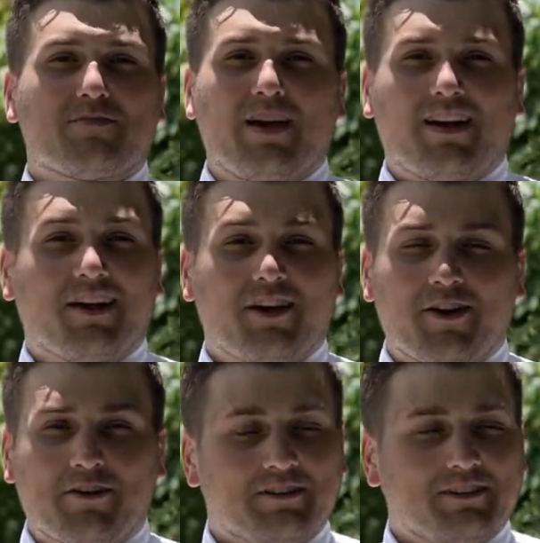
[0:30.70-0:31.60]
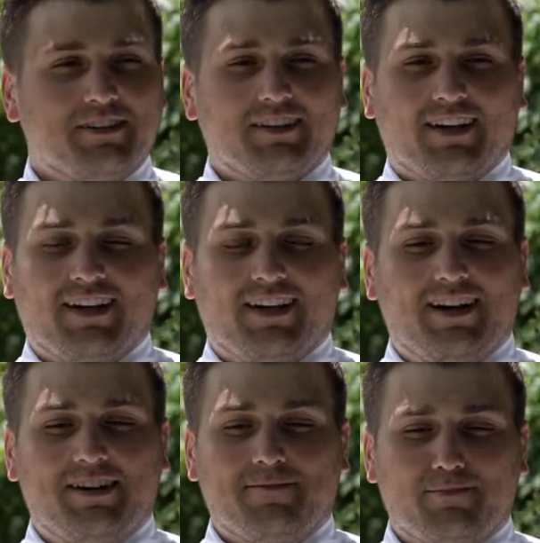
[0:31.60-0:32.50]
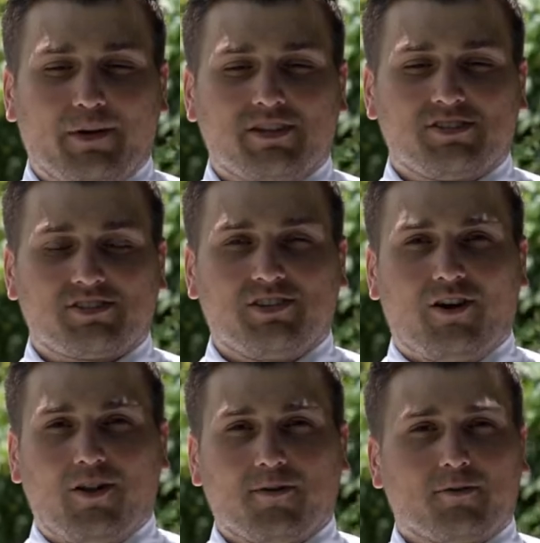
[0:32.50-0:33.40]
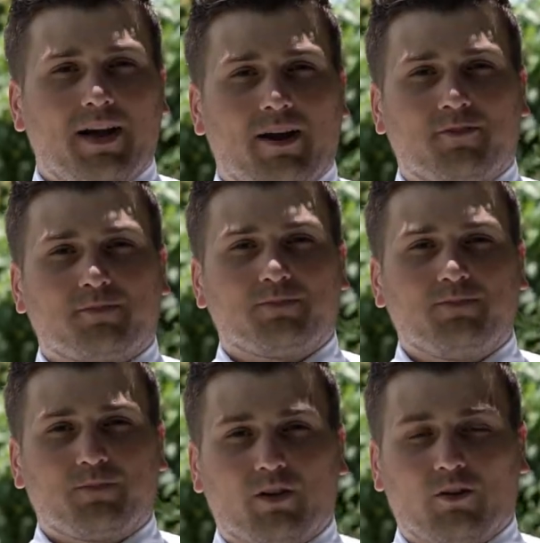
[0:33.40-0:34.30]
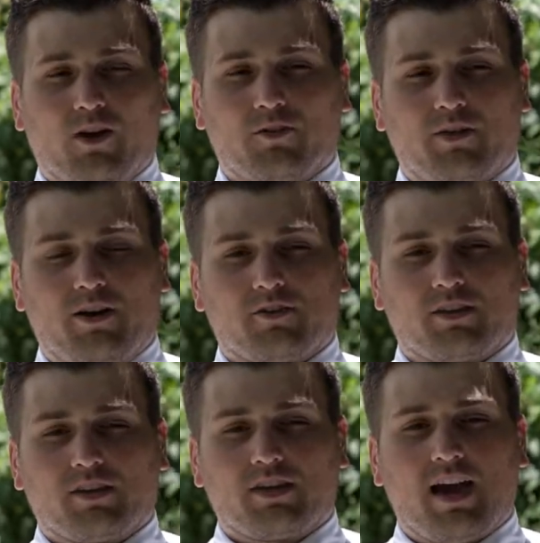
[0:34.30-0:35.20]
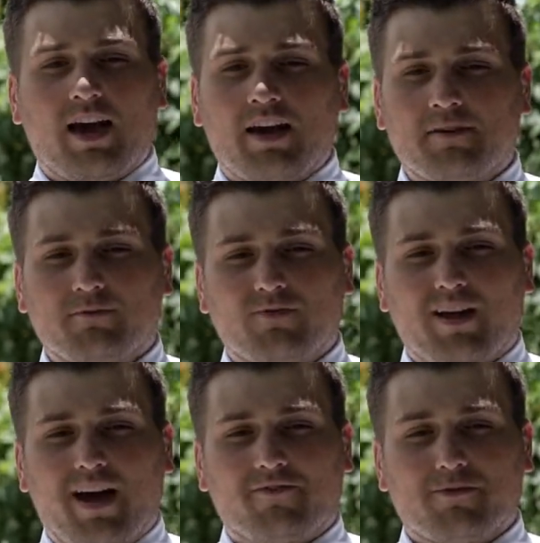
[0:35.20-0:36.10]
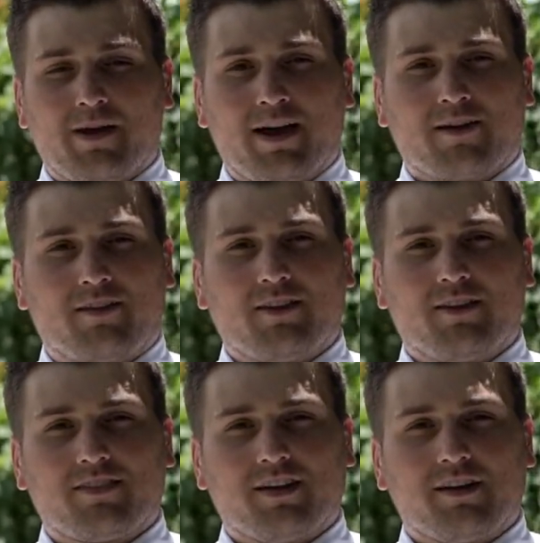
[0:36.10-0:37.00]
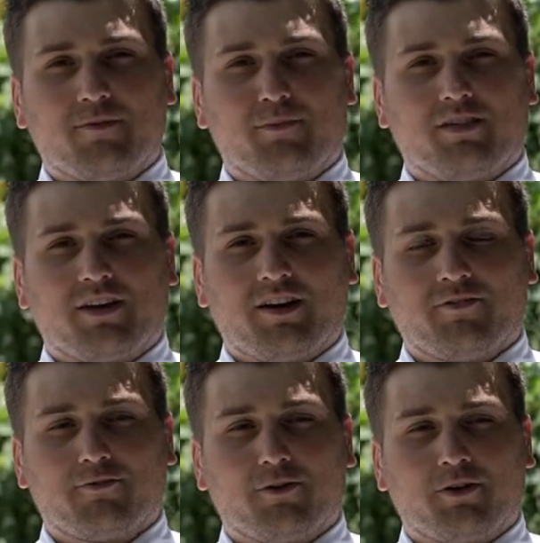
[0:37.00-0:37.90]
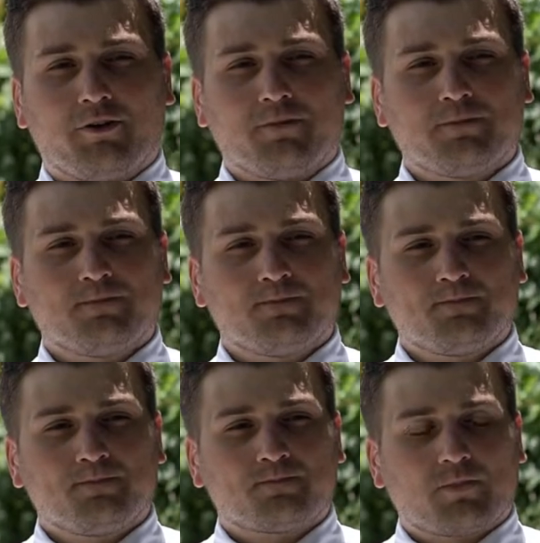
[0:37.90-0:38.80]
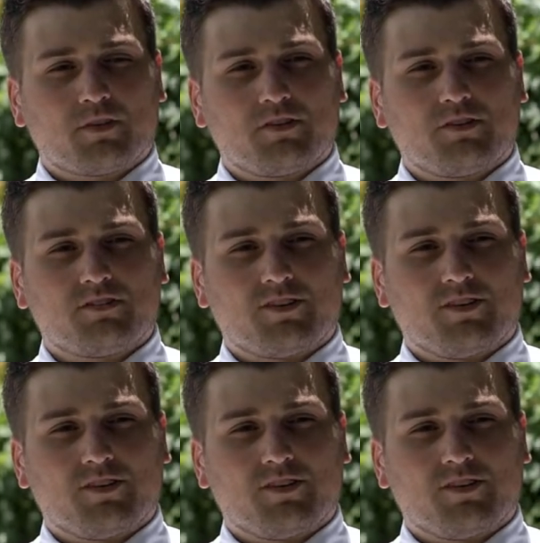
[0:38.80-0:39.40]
I know. But just an all around good guy. Have your back on anything, be there for you. So.